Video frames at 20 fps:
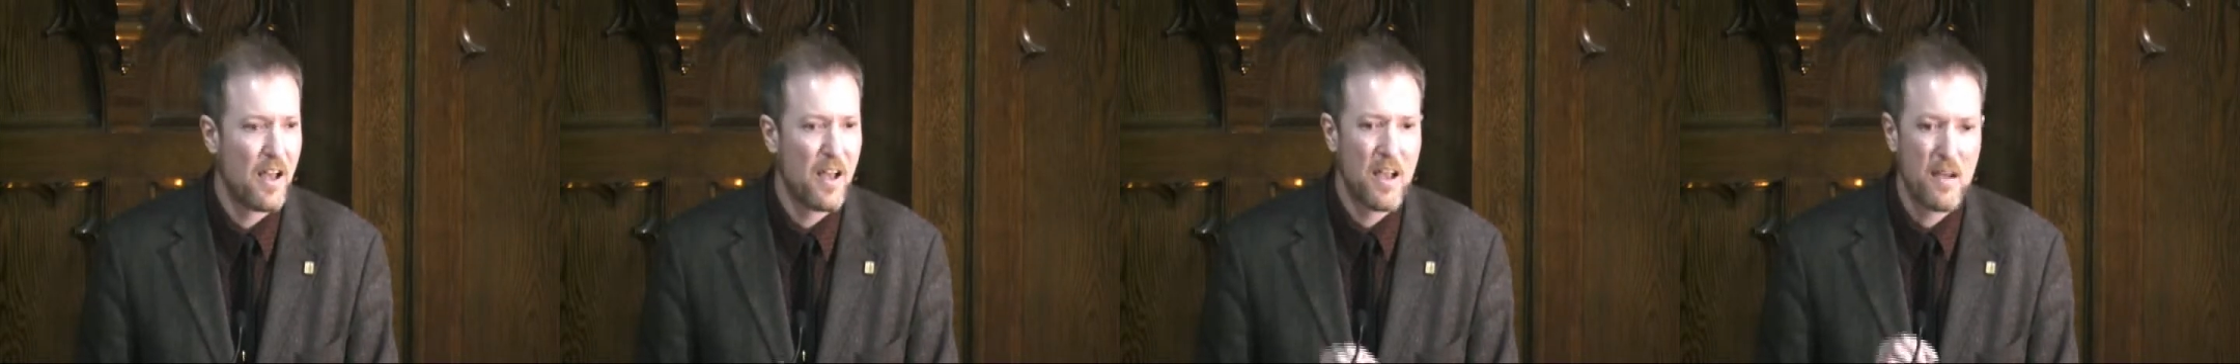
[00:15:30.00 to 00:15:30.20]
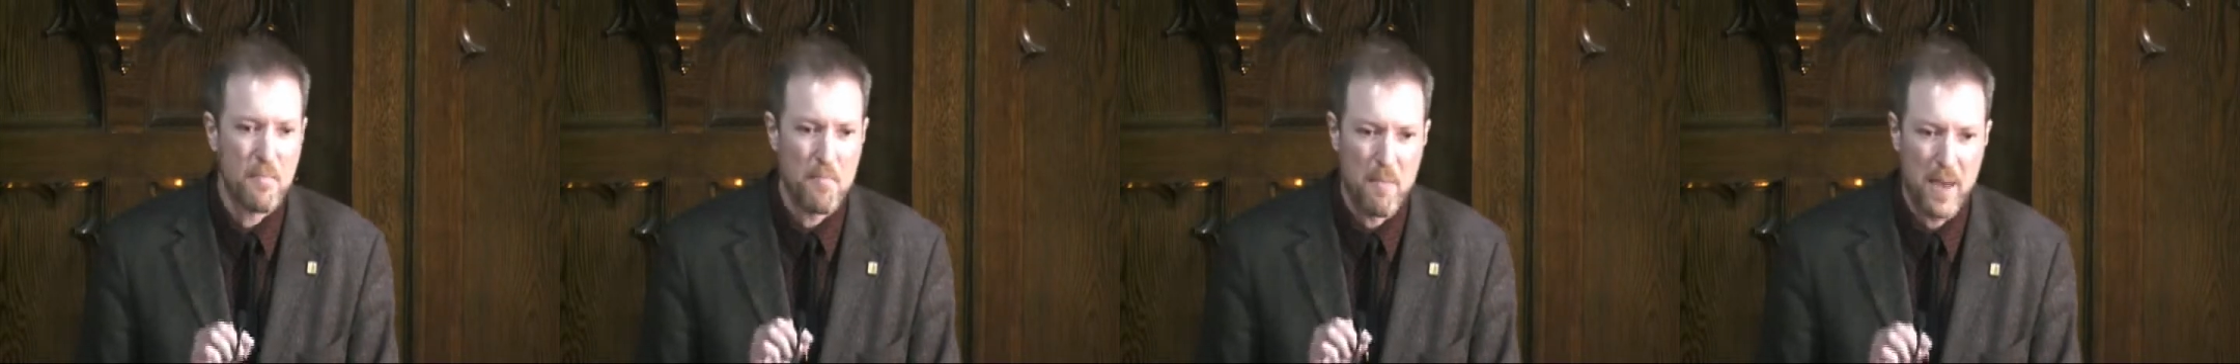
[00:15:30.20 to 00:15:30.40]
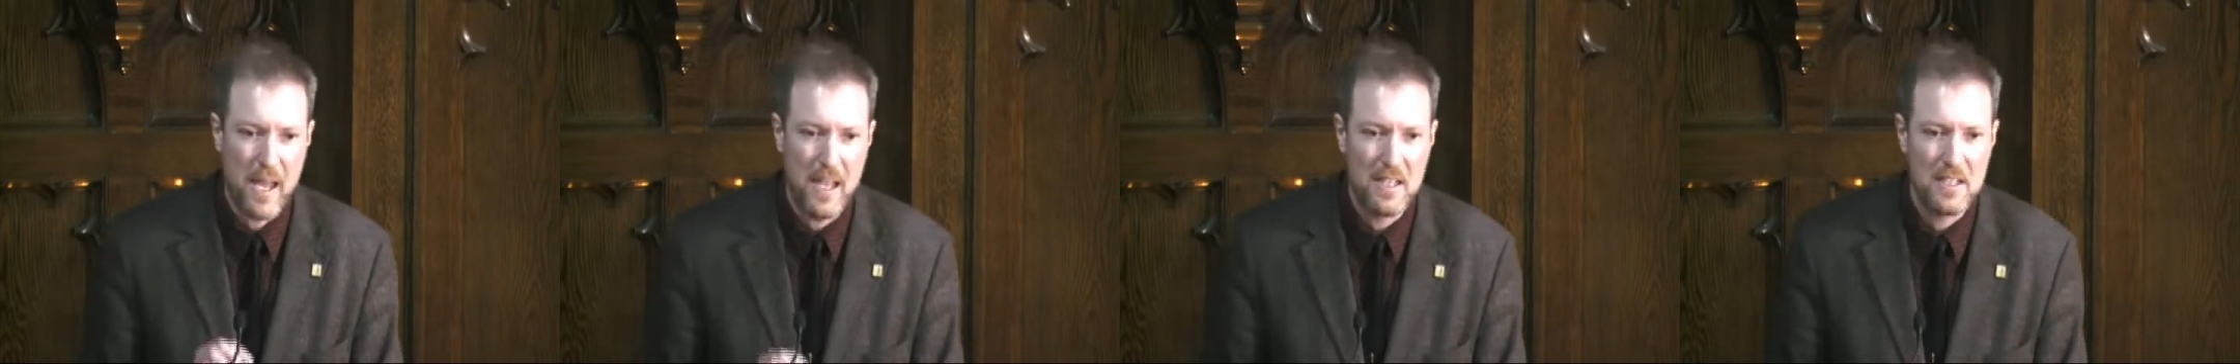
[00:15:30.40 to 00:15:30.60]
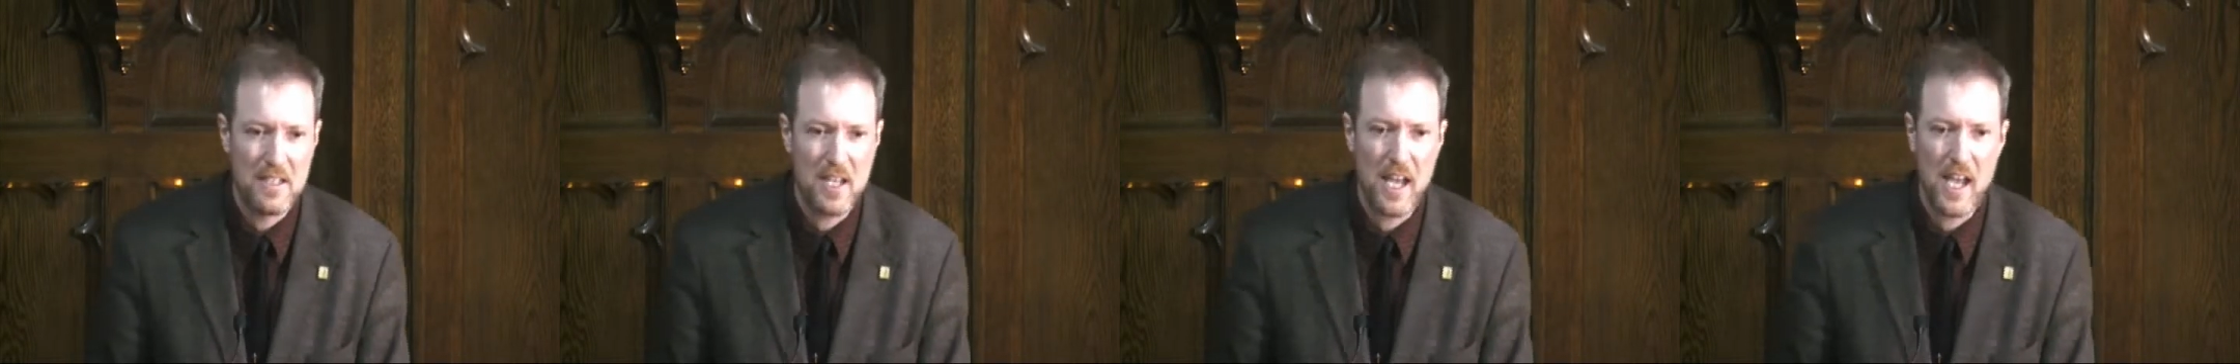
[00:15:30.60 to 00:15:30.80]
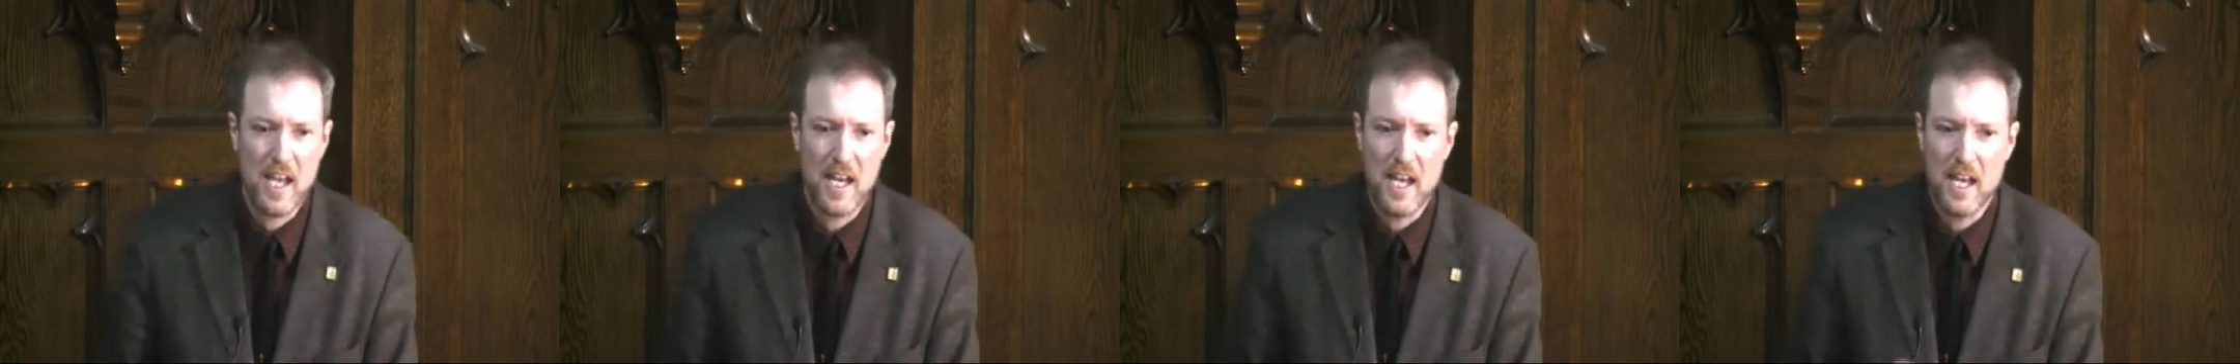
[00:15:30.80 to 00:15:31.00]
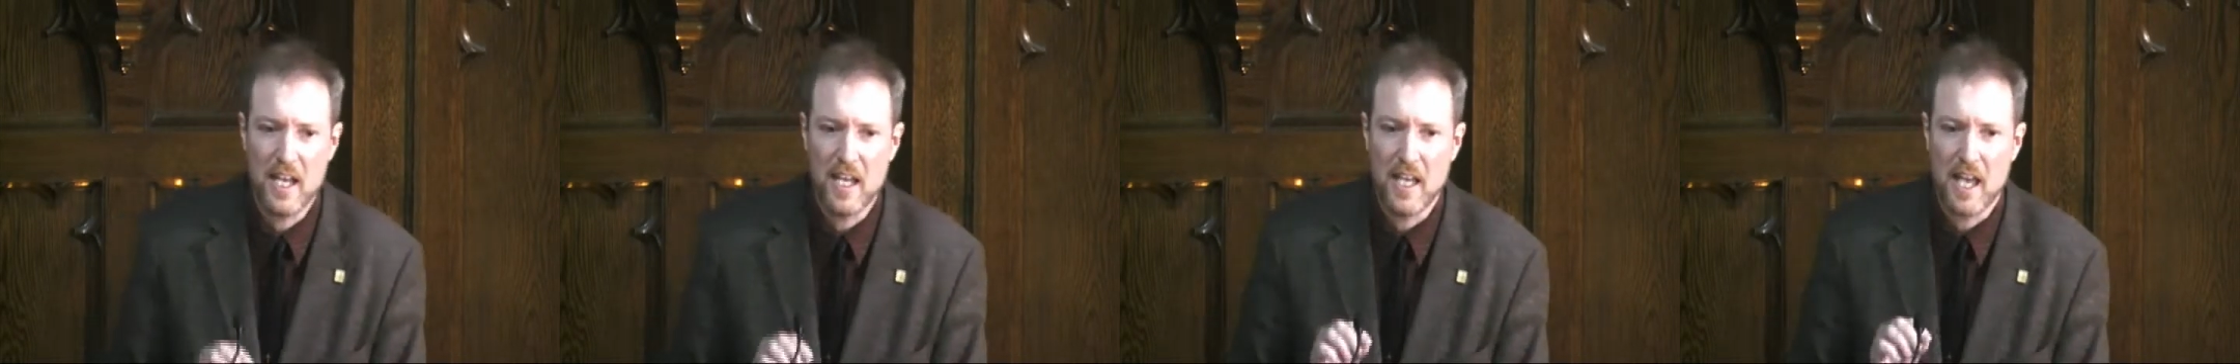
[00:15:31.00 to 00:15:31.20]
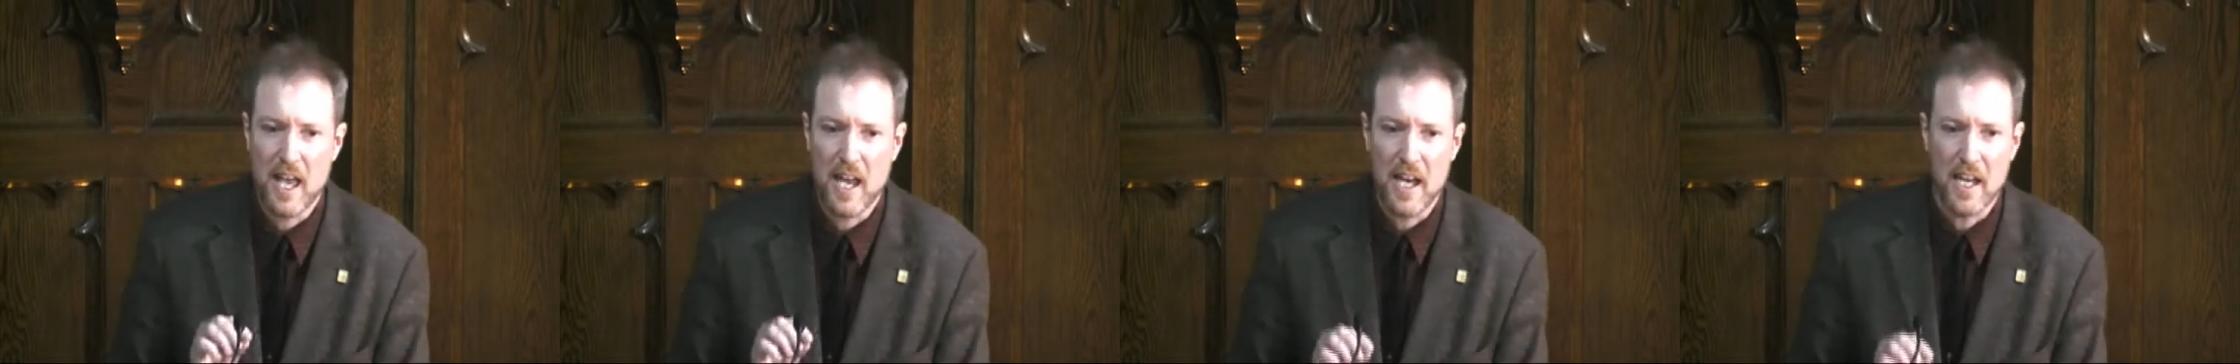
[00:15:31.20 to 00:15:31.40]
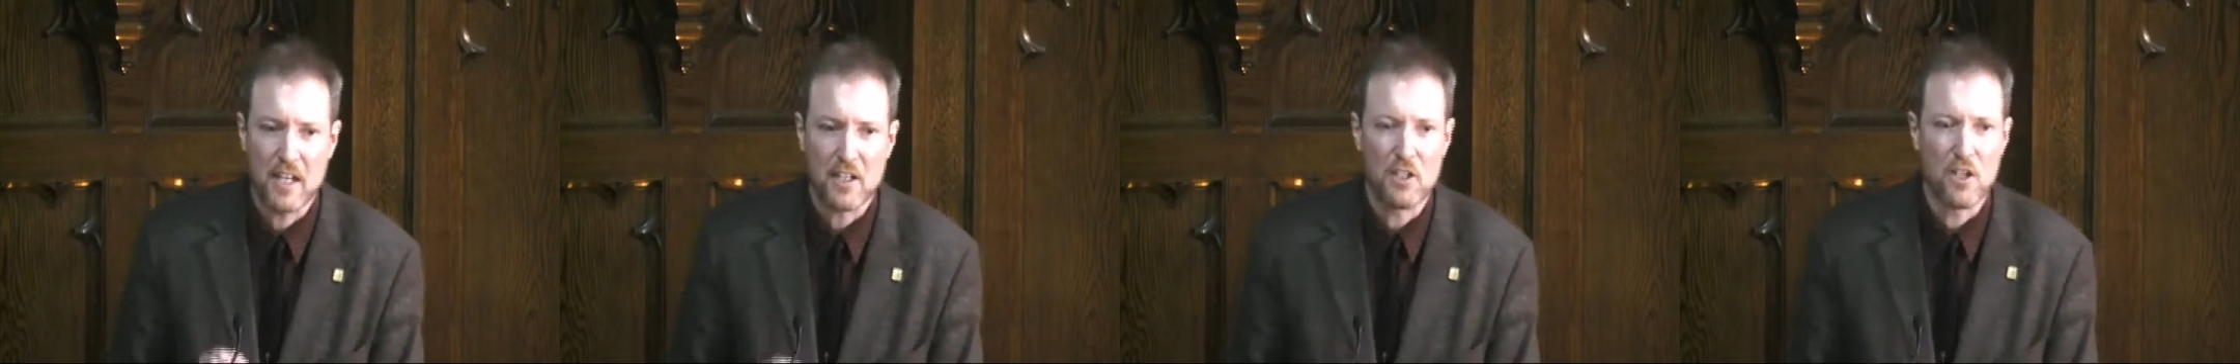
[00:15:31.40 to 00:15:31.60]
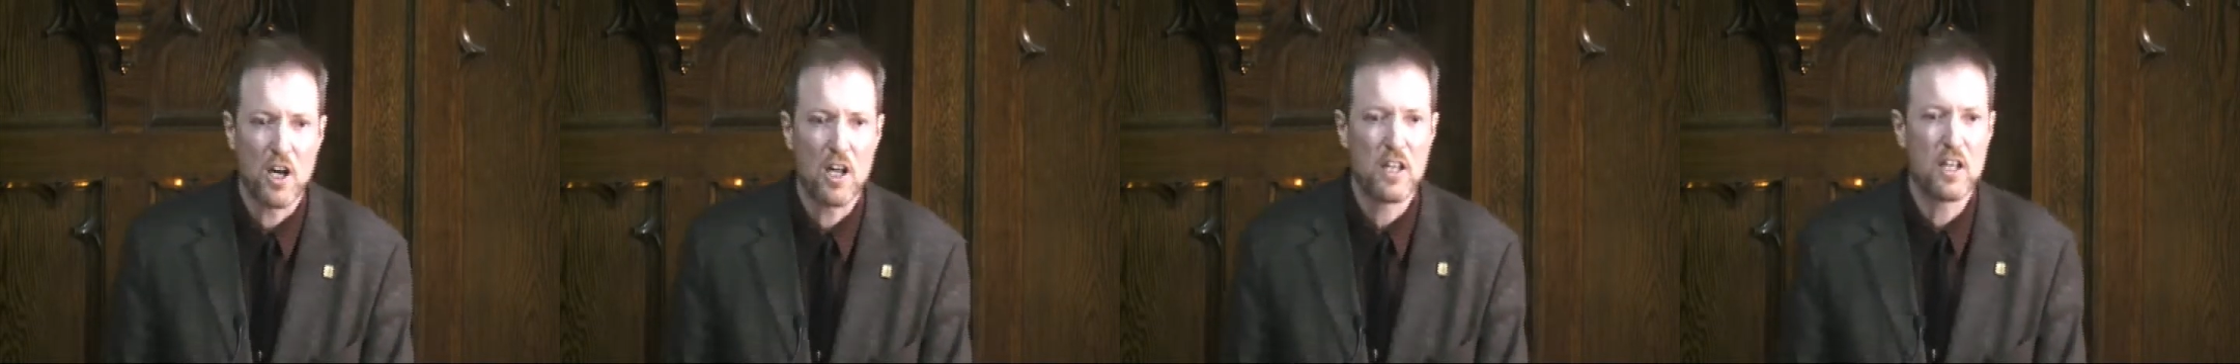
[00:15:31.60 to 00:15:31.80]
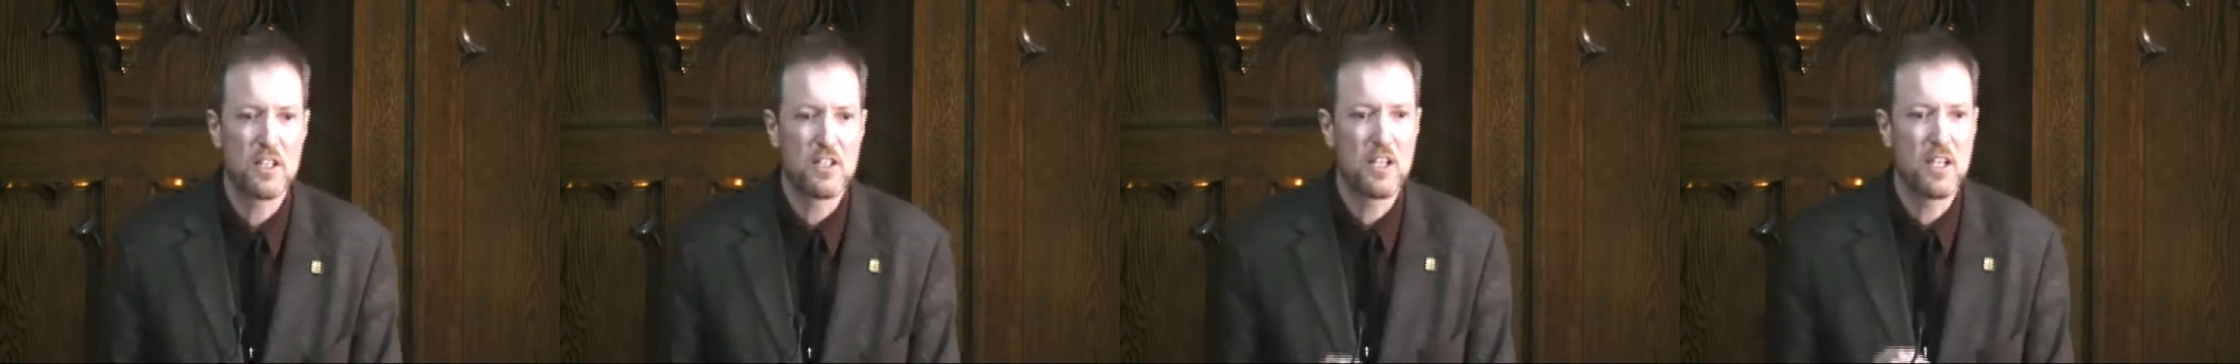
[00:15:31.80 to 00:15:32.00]
maintaining and
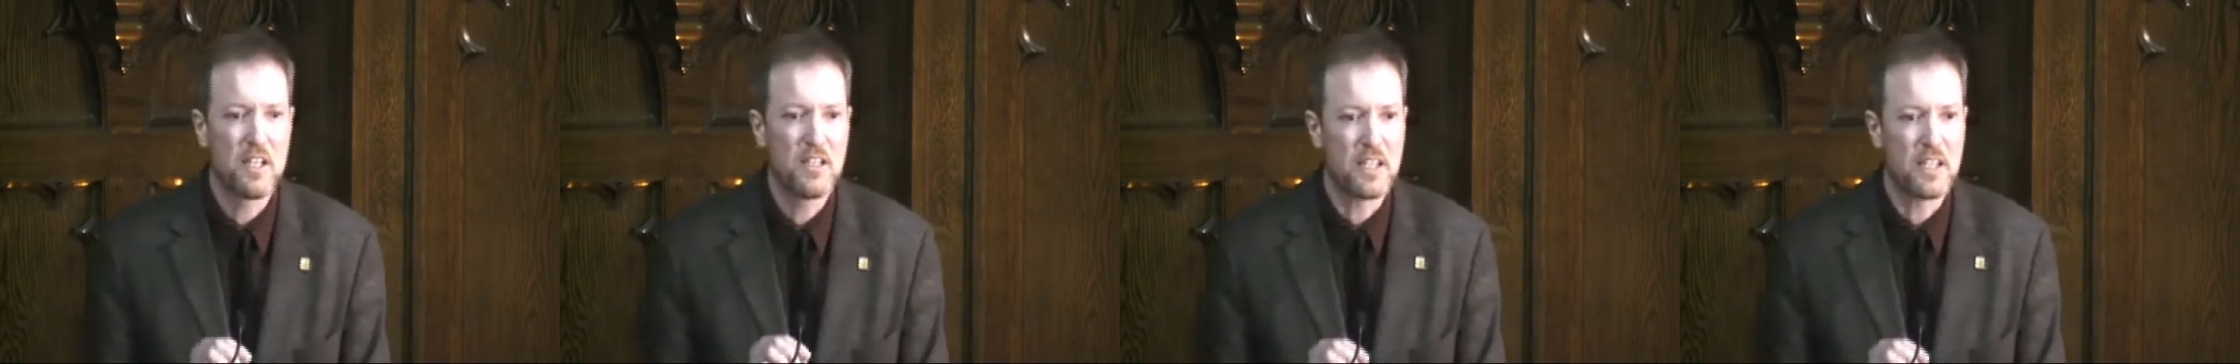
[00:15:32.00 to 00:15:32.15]
acknowledging